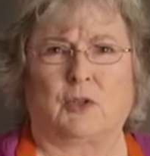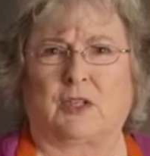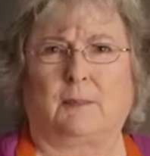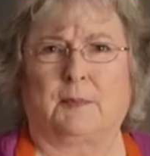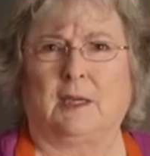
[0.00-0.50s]

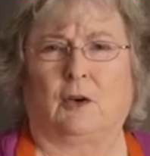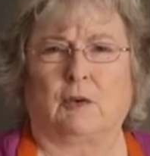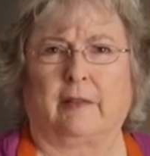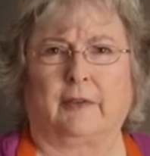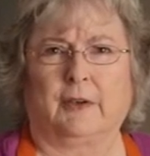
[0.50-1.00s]
something or
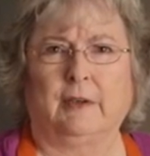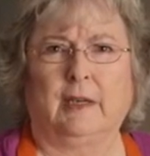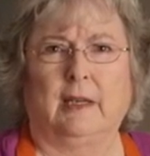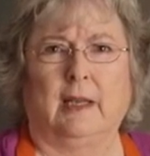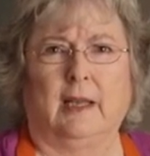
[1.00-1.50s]
other.
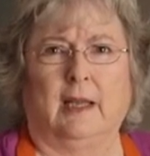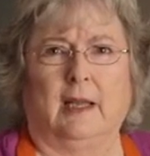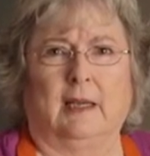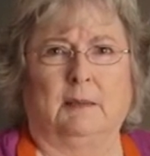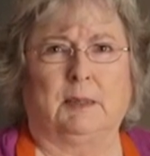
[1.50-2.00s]

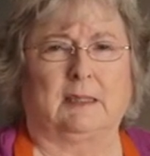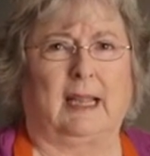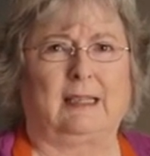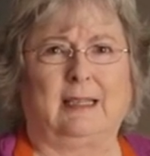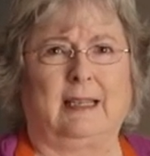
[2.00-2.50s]
But
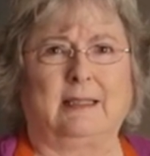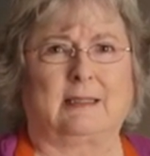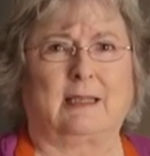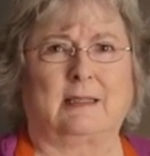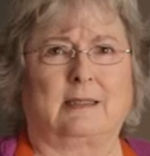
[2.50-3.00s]
lately he
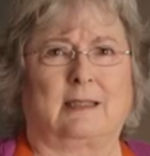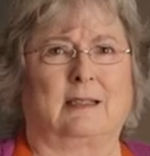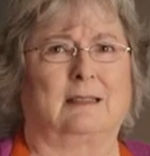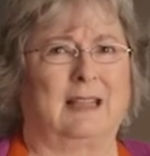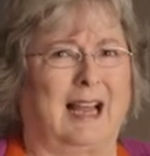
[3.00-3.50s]
says
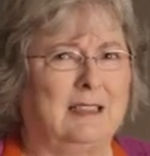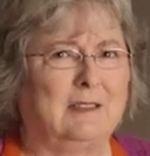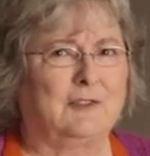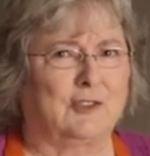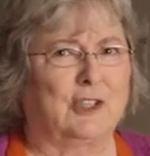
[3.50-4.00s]

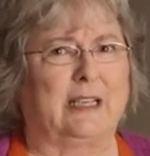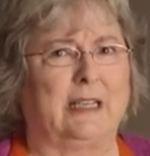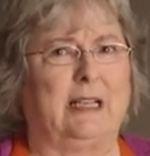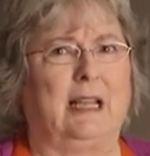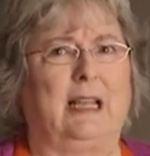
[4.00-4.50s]

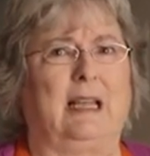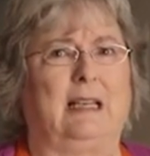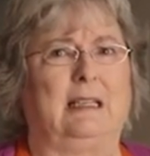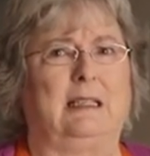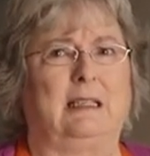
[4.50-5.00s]
glutton-free
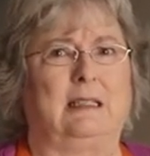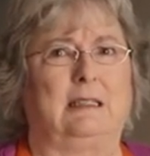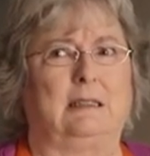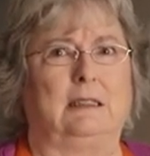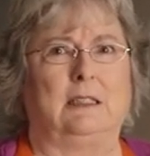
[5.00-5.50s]
and
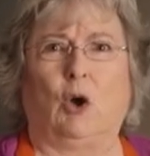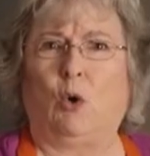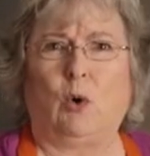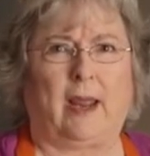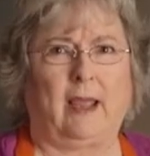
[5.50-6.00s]

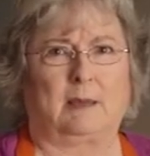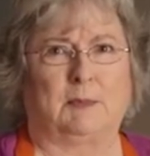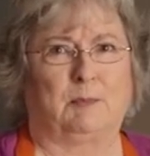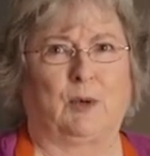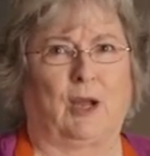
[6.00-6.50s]
no
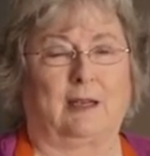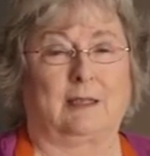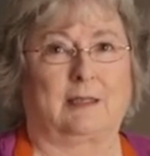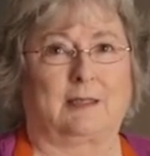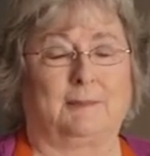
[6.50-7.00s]
animal
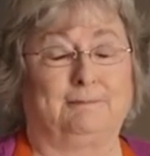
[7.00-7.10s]
products.